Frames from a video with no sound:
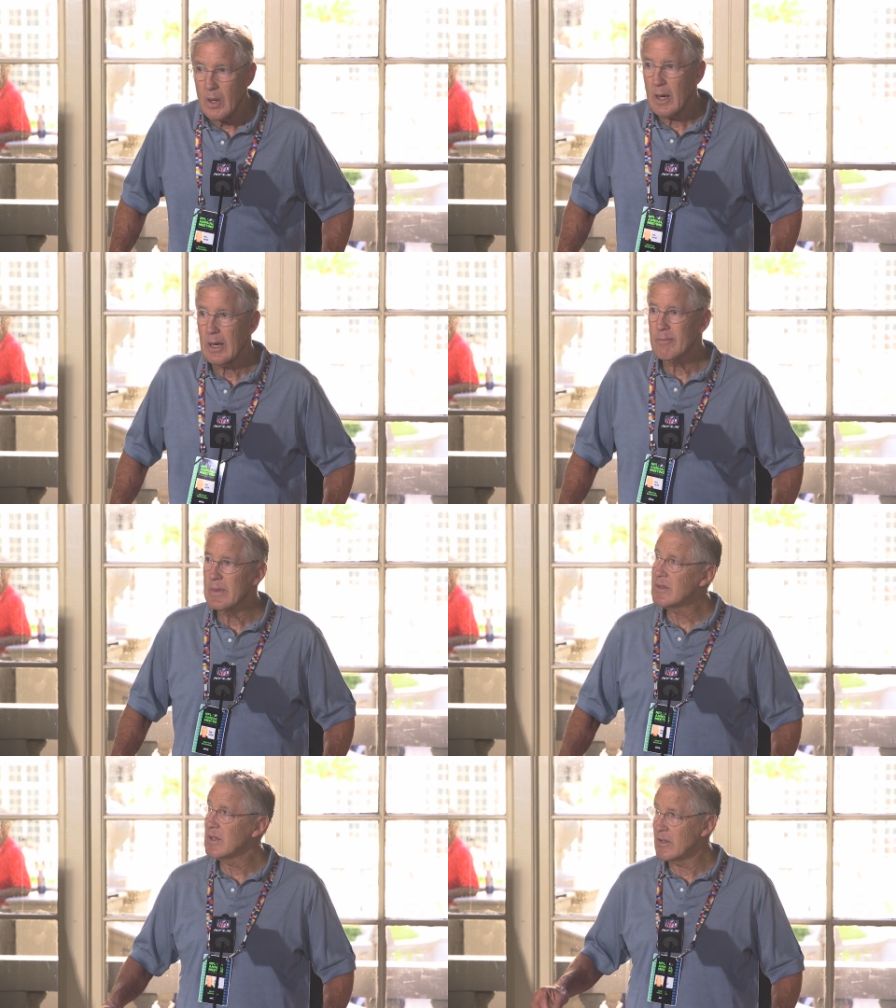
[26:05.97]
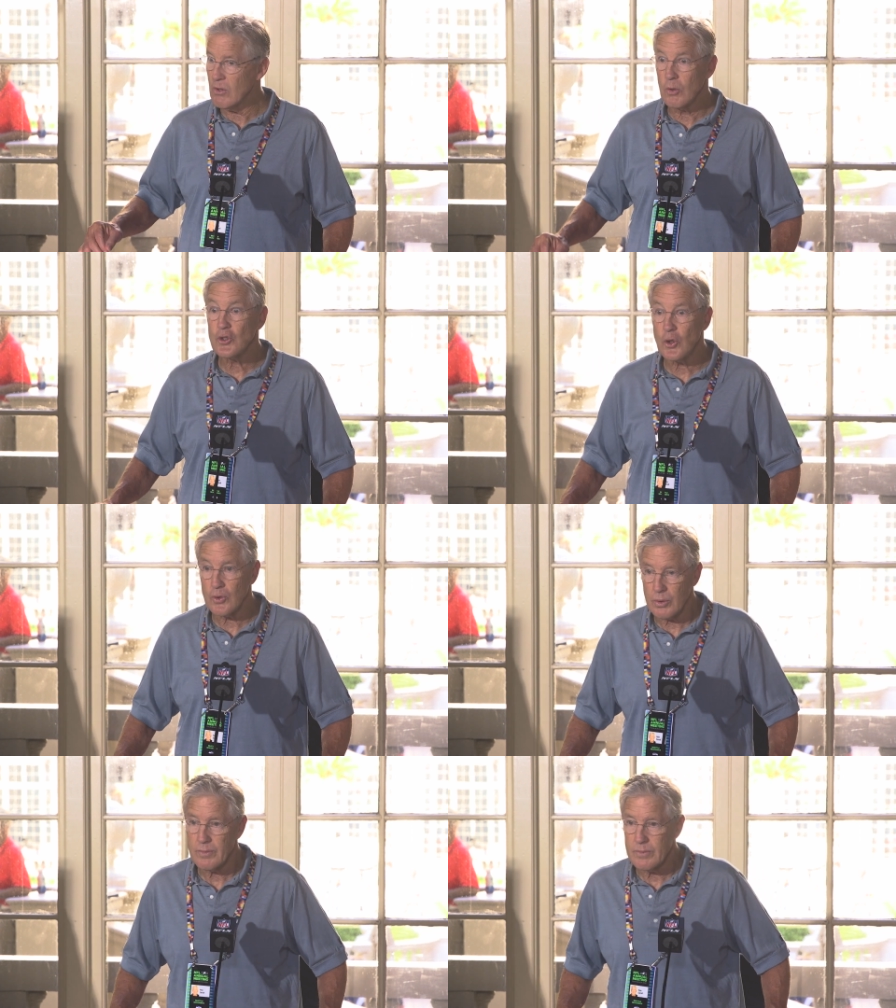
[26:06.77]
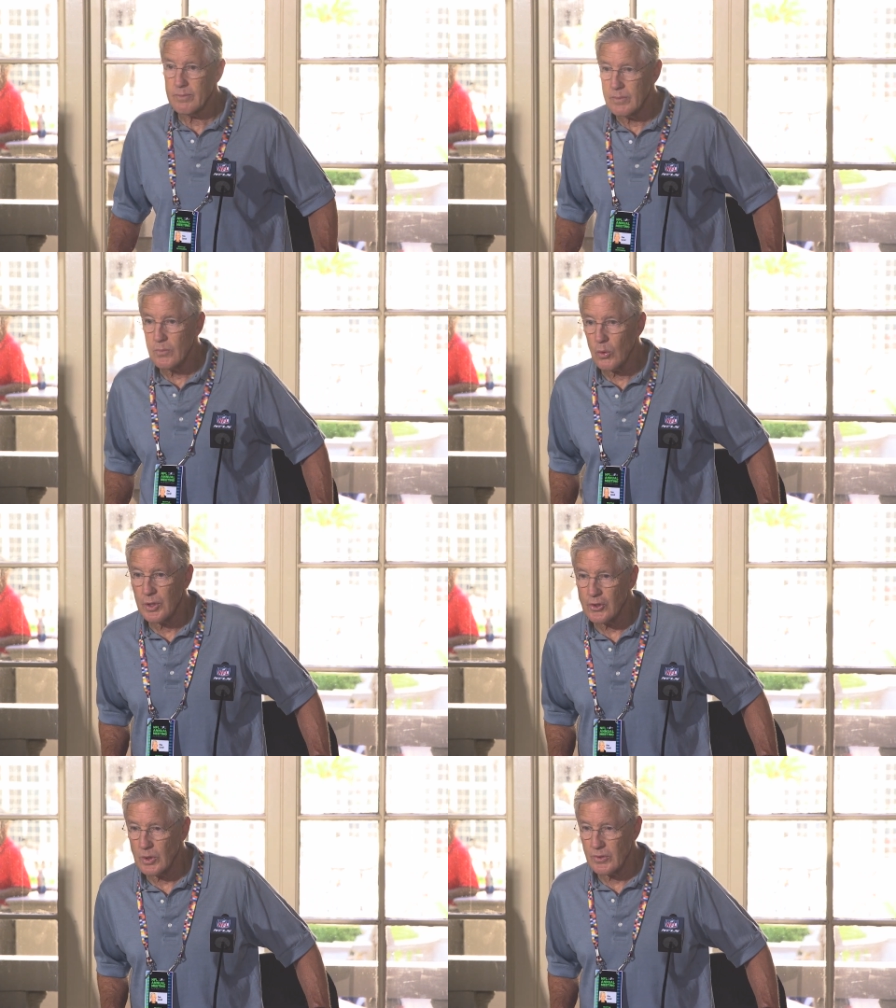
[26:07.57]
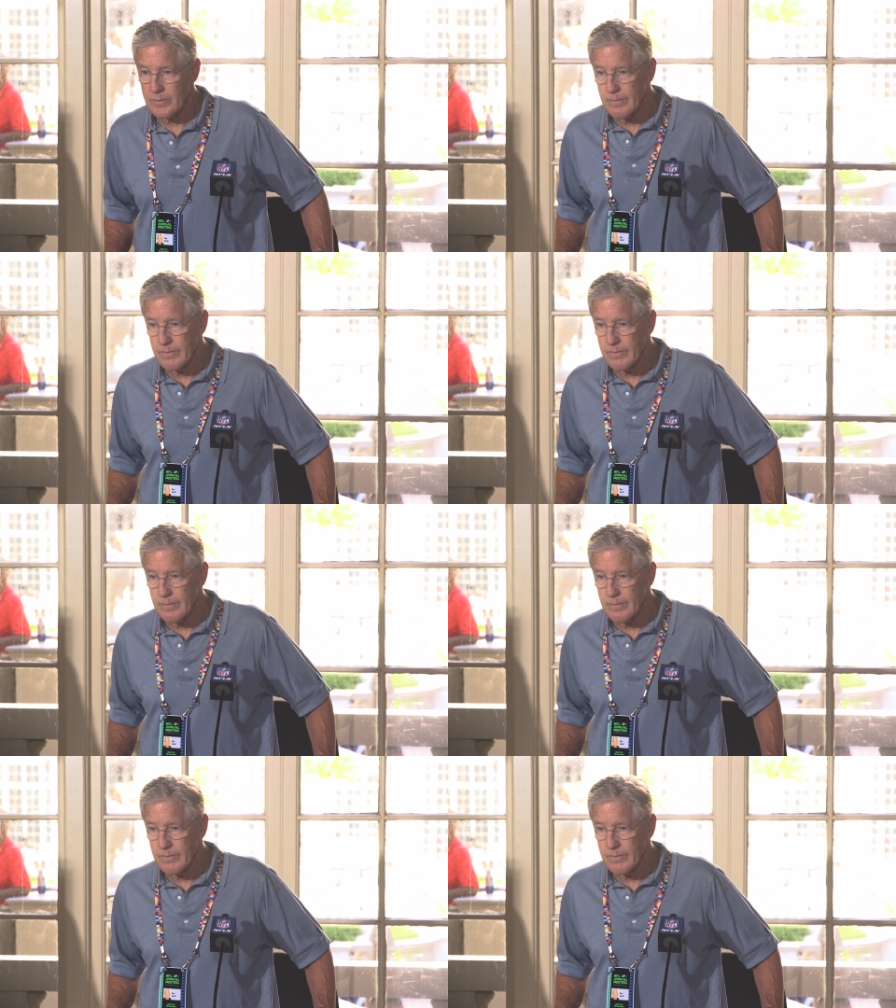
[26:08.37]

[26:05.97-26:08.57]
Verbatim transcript: Um, it's, it's an old shoulder, old injury.